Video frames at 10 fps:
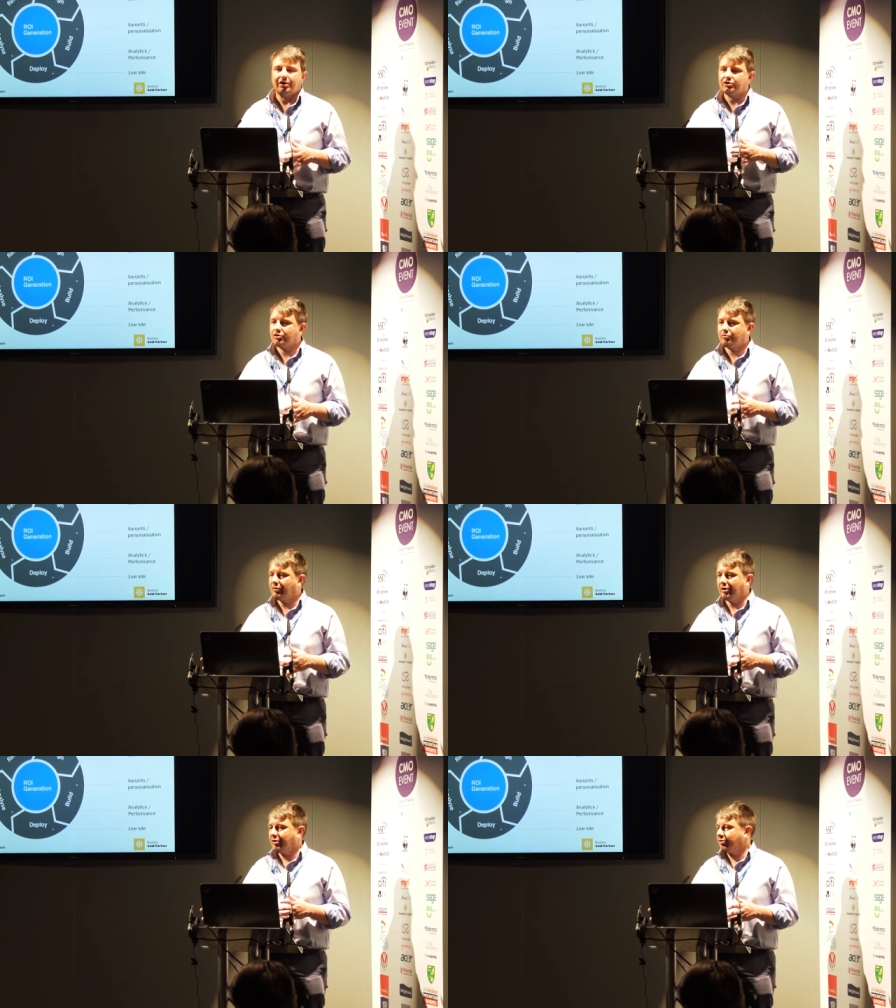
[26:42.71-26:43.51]
They just,
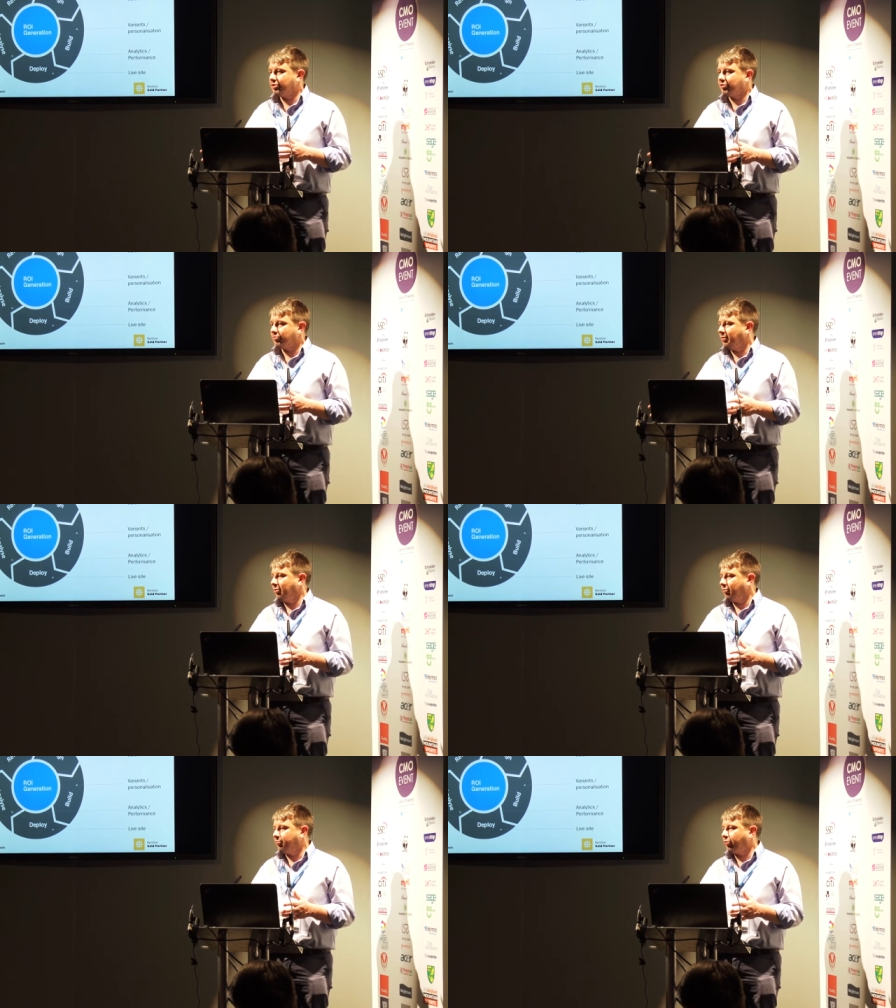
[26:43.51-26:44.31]
it just, it
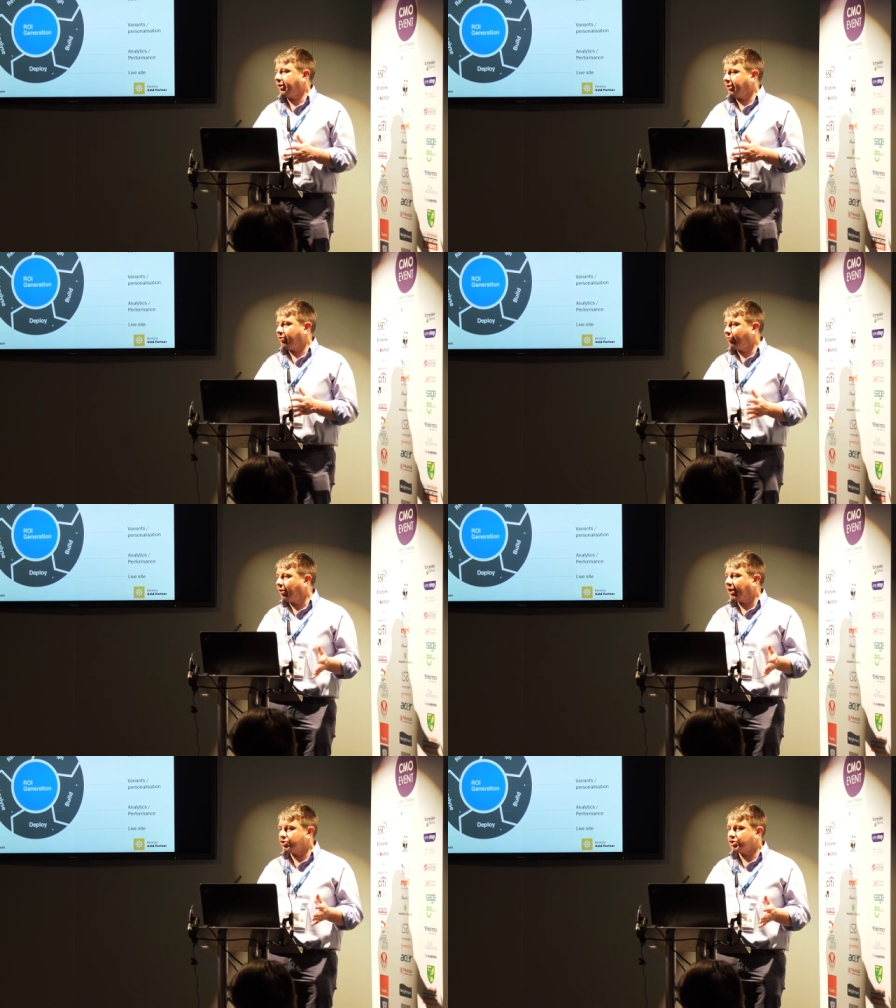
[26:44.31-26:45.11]
would break the
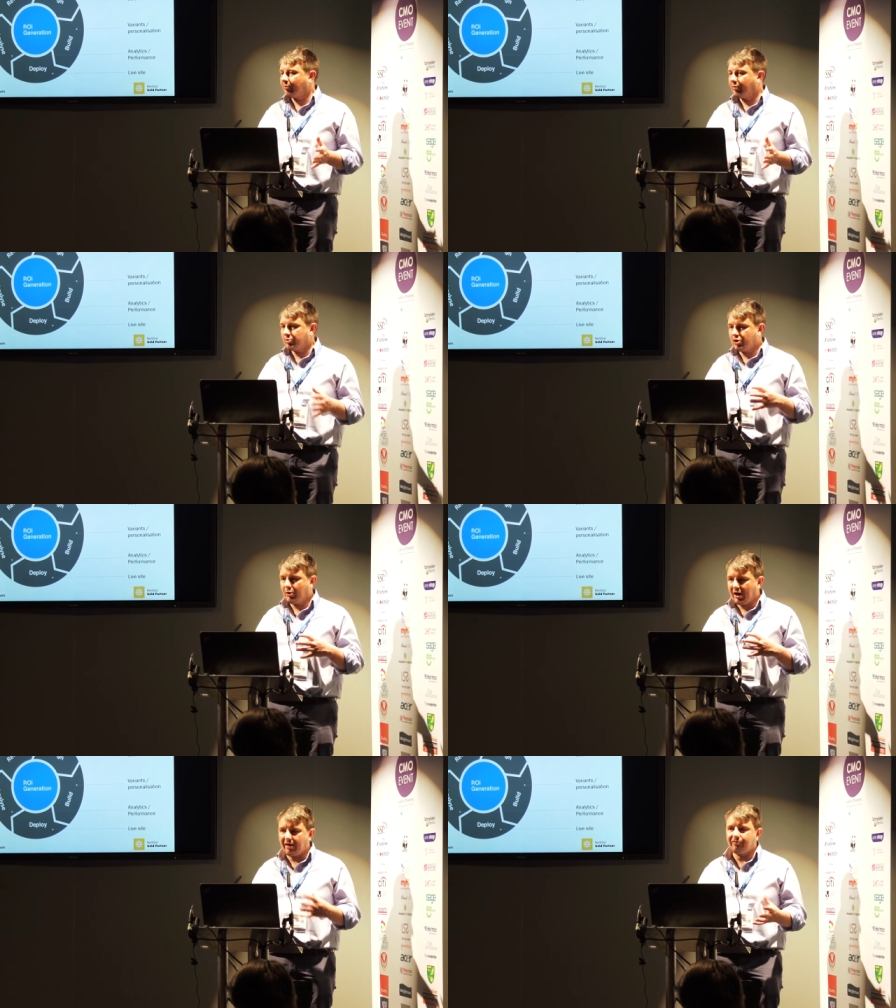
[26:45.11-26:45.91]
relationship with them. So you
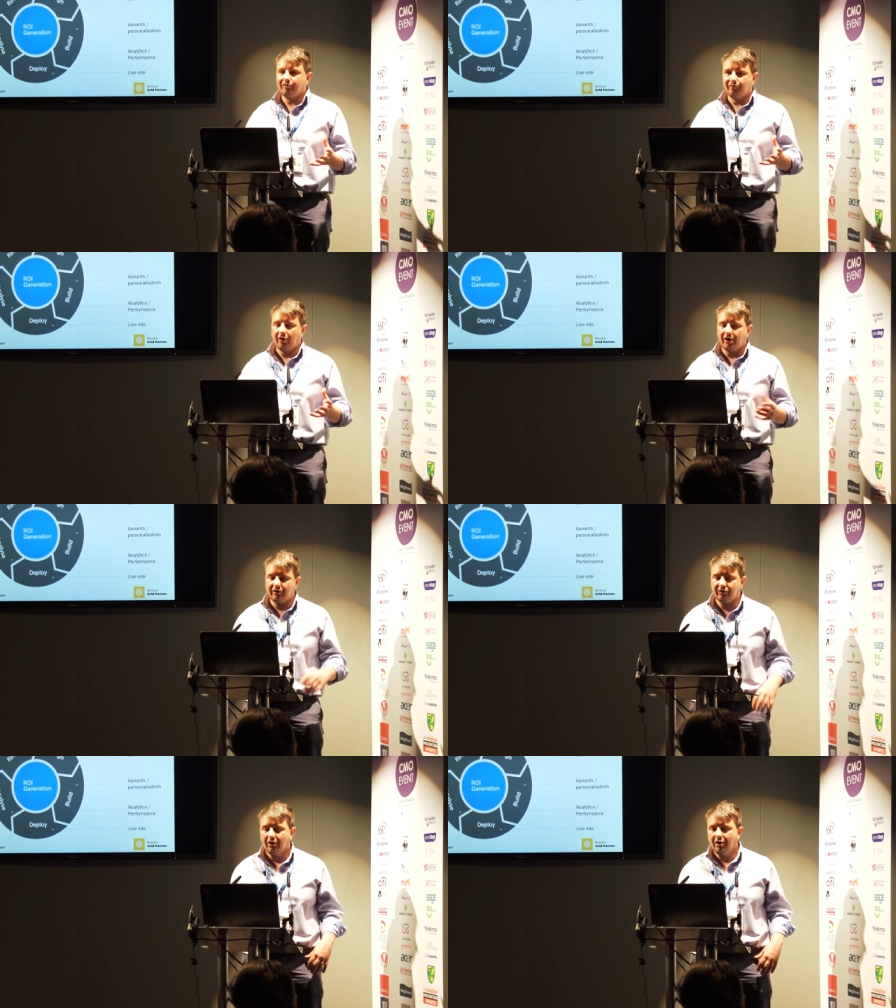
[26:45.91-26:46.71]
have to
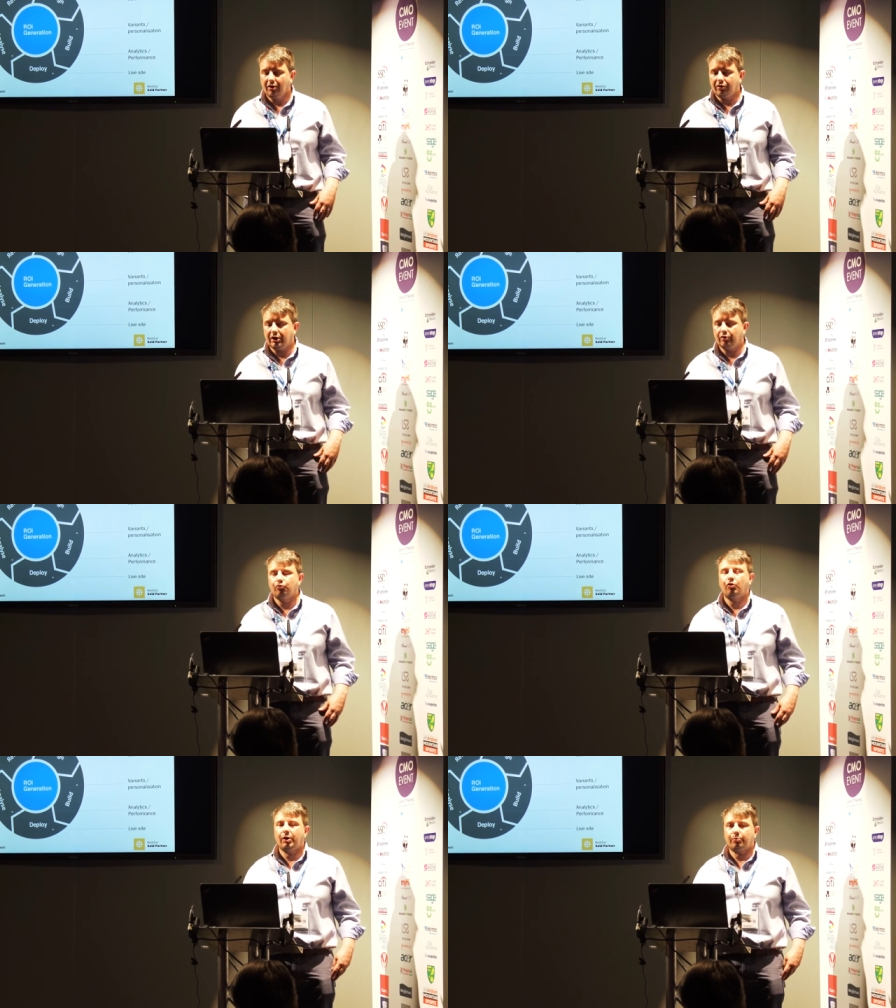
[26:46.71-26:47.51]
find the
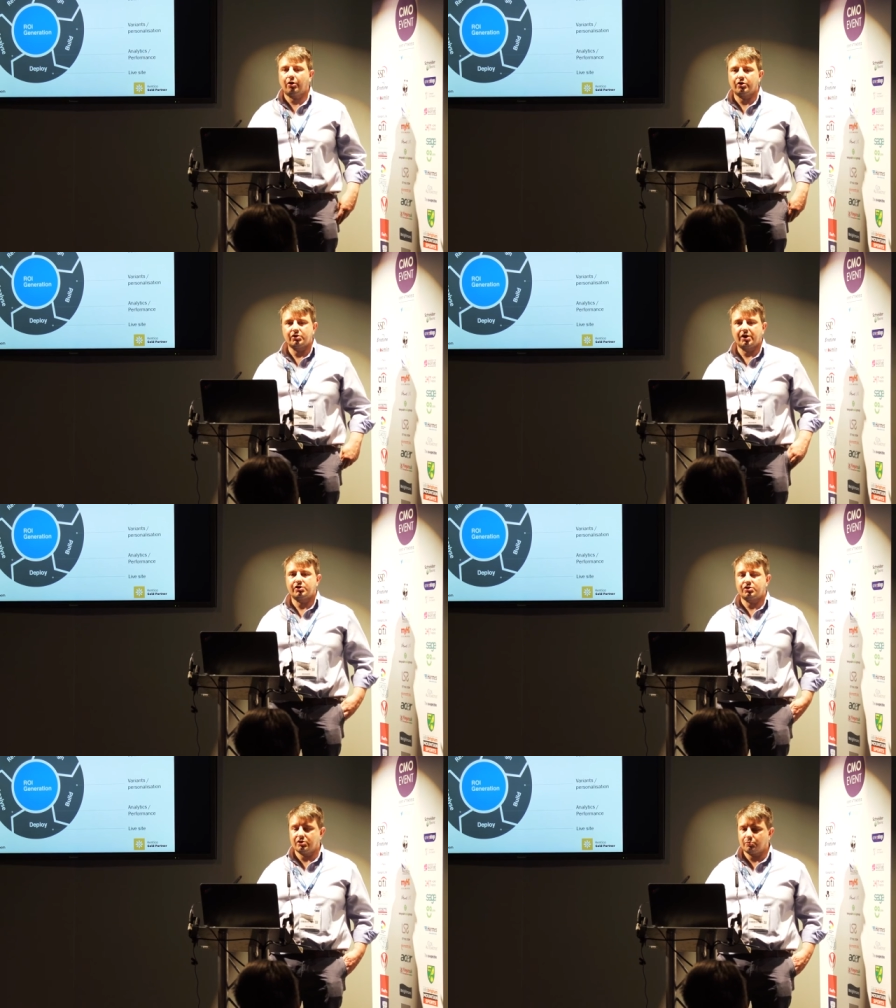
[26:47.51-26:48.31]
right
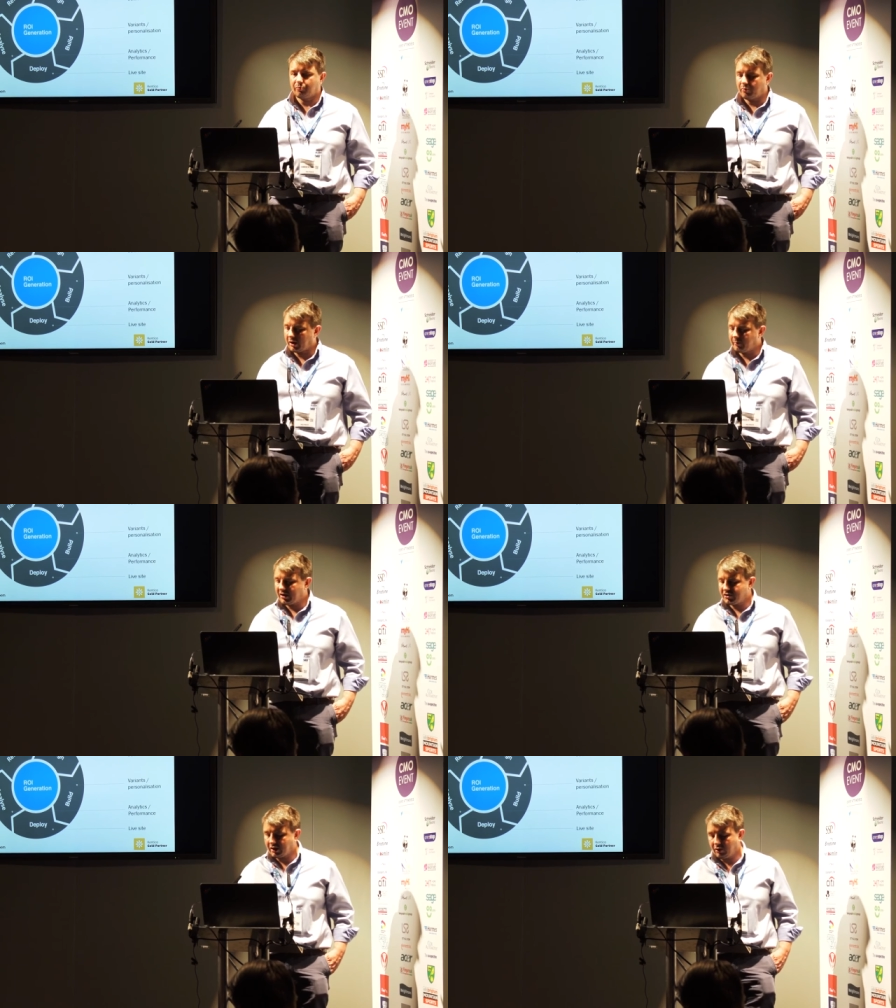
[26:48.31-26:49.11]
process that's
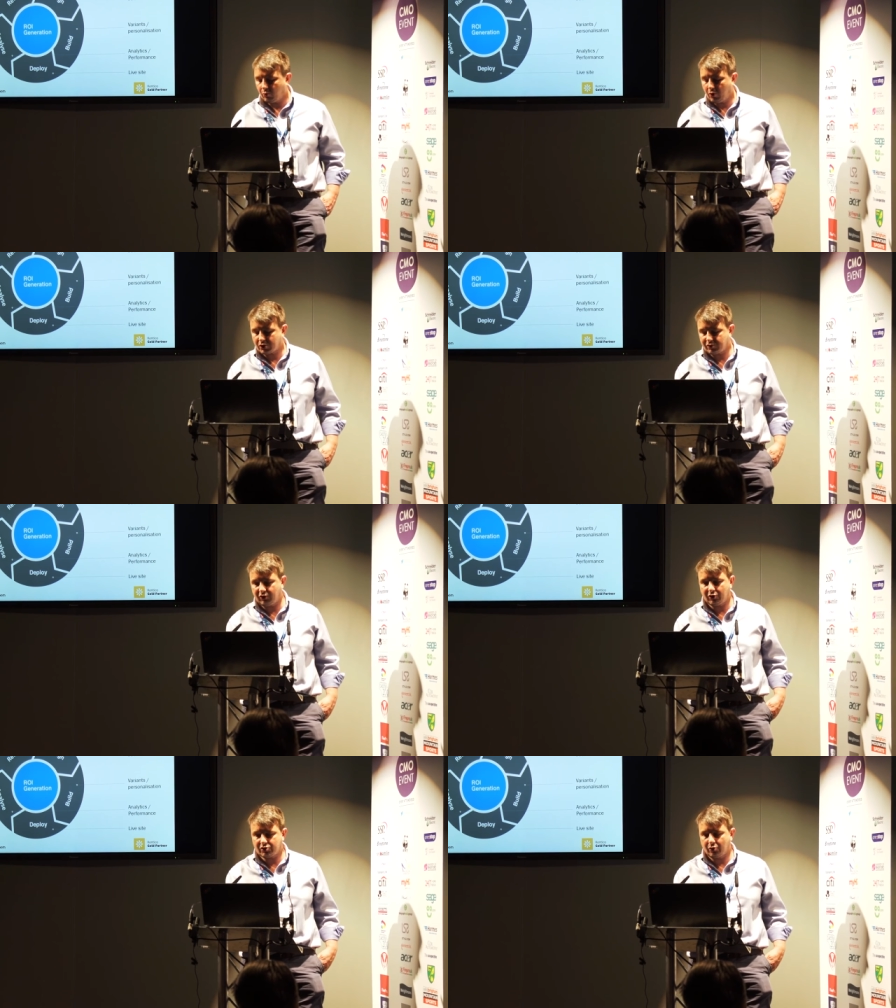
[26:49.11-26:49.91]
pragmatic and works with
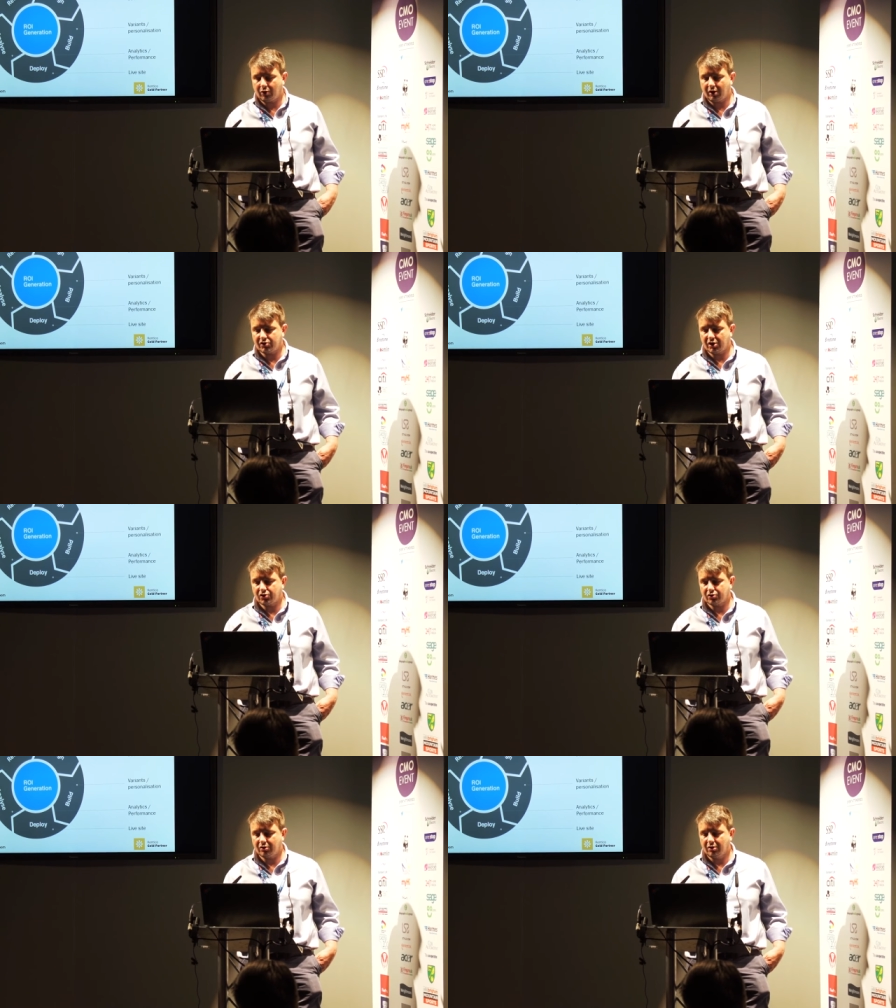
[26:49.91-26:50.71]
you as an
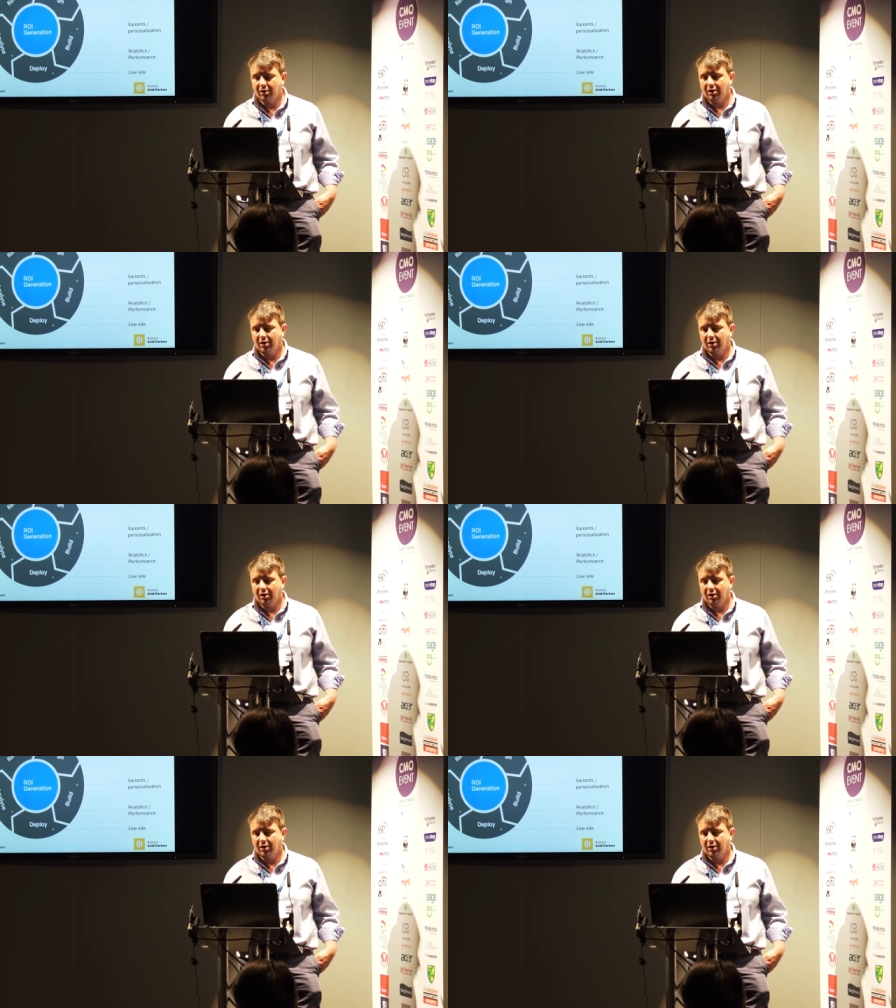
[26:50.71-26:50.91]
organization.